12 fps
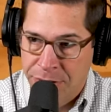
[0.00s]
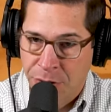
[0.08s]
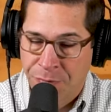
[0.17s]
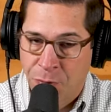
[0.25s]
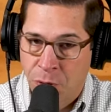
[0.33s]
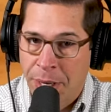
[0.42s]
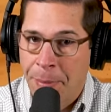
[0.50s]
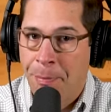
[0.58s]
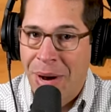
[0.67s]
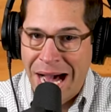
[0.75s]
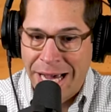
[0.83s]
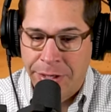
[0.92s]
So for a
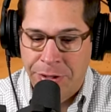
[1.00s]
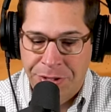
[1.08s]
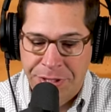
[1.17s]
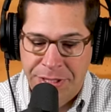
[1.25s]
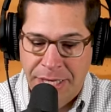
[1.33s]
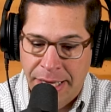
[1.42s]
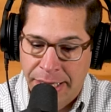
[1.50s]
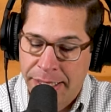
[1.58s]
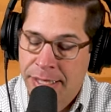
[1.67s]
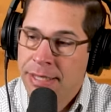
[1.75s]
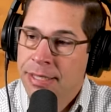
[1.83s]
buyer to say,